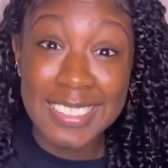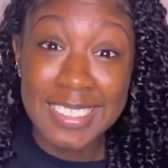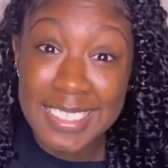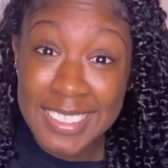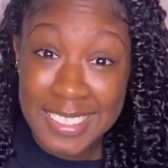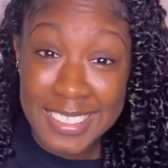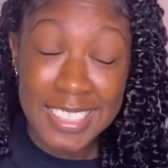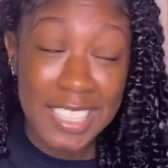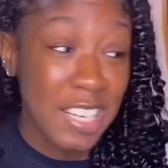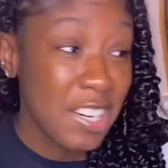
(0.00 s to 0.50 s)

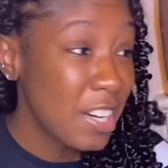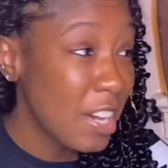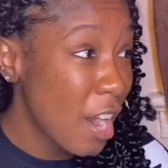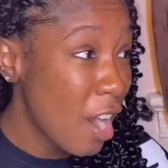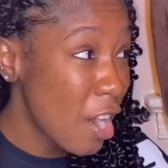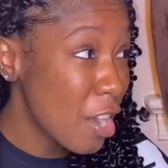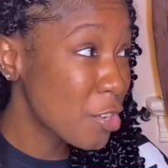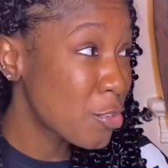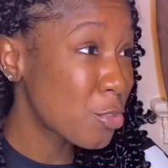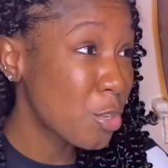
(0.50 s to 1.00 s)
There
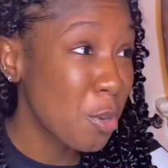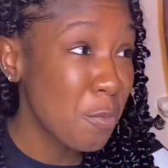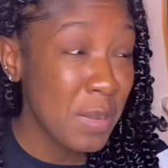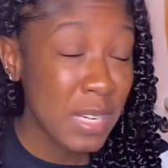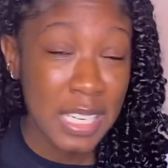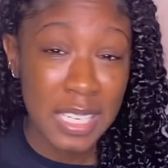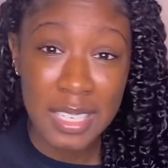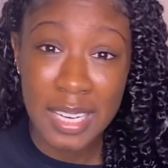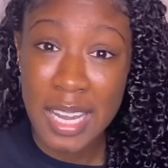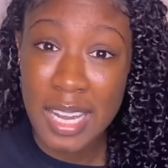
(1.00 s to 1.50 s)
are so
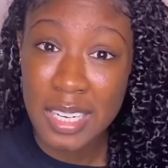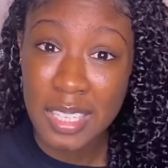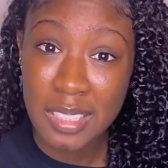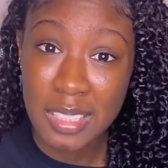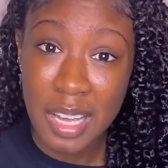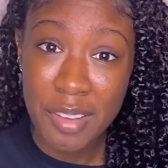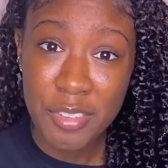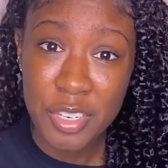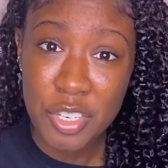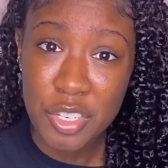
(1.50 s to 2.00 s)
many
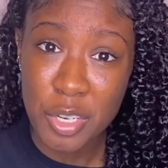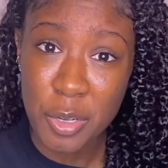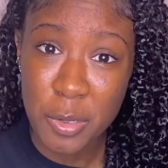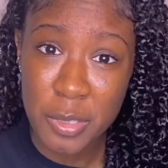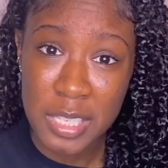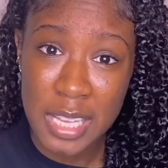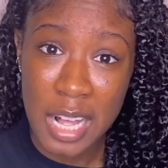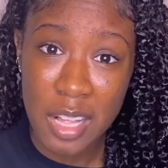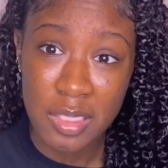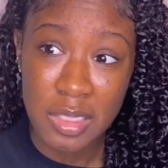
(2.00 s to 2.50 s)
9/11
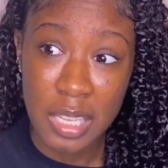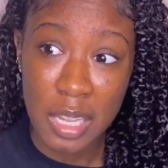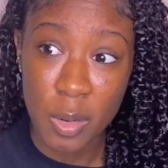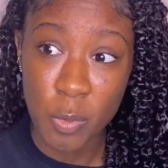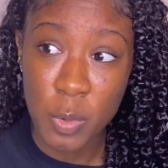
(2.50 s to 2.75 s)
jokes out there.